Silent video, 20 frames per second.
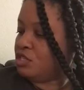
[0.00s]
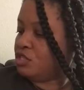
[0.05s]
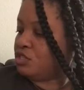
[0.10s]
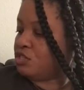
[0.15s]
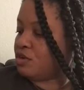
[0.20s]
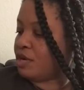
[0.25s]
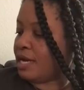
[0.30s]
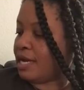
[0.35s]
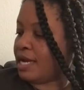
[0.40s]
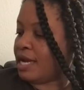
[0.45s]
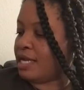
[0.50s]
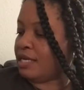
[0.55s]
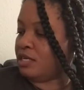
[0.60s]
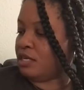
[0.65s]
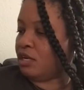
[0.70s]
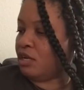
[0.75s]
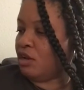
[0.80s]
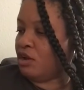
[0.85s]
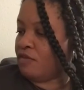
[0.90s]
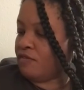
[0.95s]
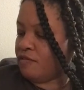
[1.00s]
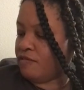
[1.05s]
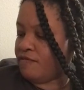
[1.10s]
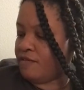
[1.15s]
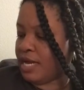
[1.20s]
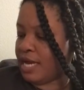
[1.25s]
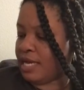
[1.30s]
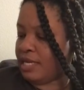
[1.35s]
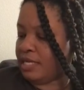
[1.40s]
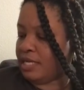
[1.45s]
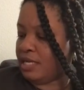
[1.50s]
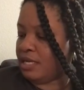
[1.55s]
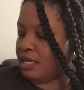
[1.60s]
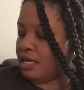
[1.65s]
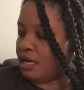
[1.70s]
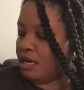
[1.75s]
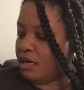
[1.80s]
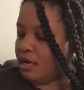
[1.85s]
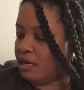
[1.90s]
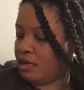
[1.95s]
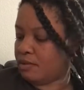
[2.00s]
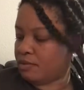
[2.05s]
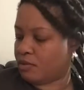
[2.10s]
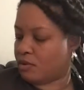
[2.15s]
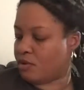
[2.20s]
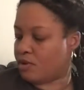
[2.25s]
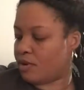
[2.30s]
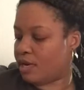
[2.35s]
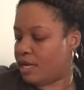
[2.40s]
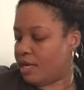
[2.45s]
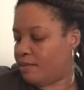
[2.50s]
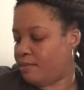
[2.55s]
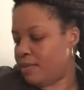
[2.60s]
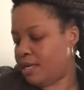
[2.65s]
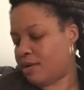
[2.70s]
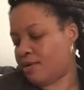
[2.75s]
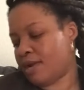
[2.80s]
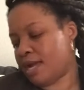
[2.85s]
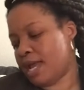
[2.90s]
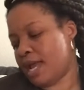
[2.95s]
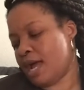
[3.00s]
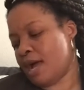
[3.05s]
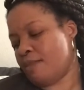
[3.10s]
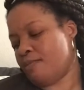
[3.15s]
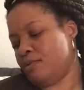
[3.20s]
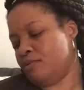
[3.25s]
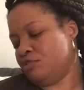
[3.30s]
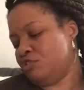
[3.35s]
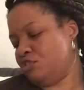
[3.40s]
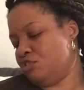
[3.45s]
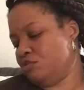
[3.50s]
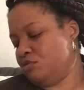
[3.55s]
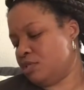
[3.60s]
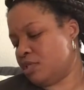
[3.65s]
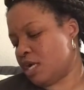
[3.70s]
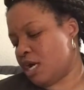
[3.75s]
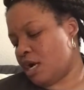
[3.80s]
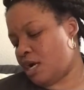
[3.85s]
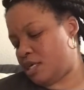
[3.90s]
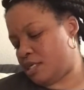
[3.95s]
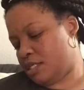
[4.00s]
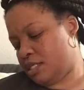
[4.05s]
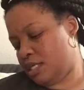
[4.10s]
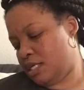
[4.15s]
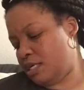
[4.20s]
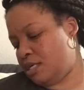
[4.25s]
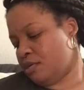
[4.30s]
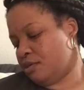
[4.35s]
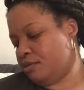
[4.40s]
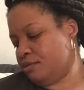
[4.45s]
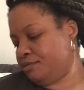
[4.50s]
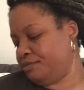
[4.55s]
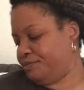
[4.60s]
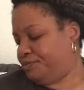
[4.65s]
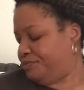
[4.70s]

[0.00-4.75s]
So I got the Clover Valley Cranberry Apple Juice Cocktail.